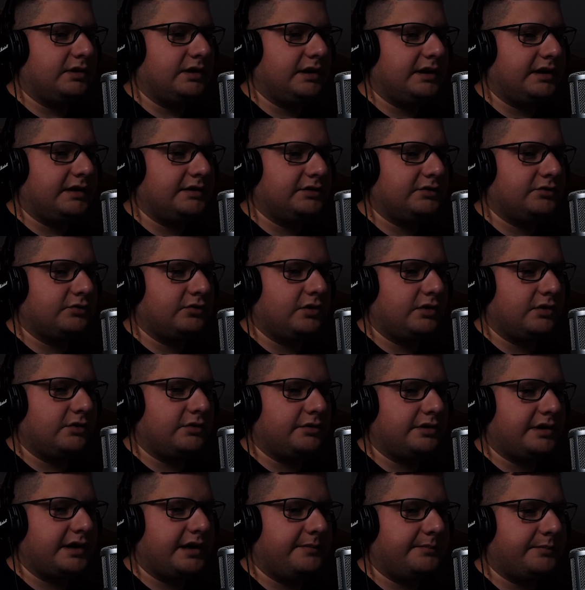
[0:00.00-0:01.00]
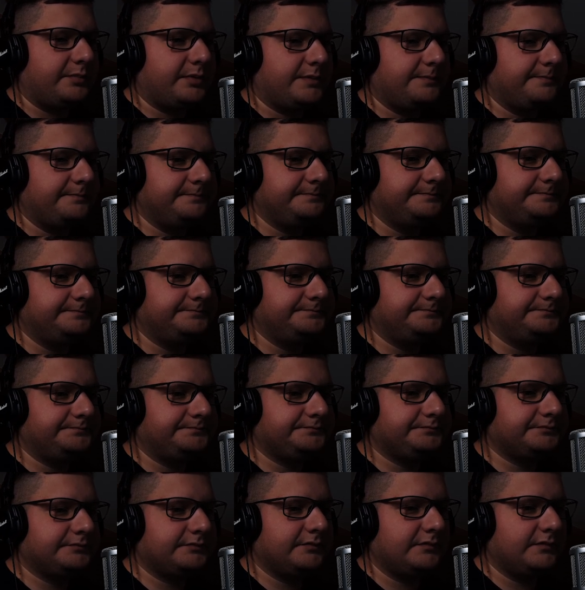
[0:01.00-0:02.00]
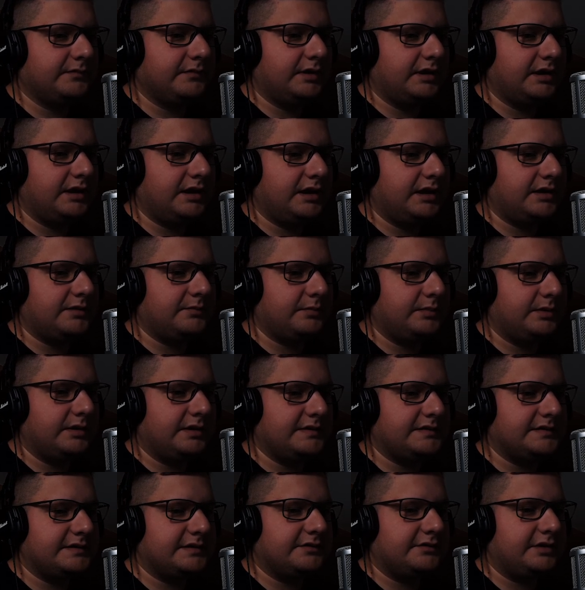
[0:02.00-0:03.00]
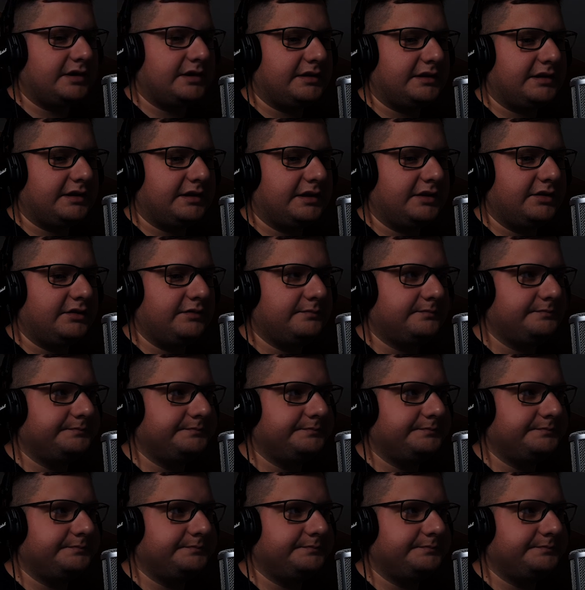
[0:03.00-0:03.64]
add color ramp and place it right here.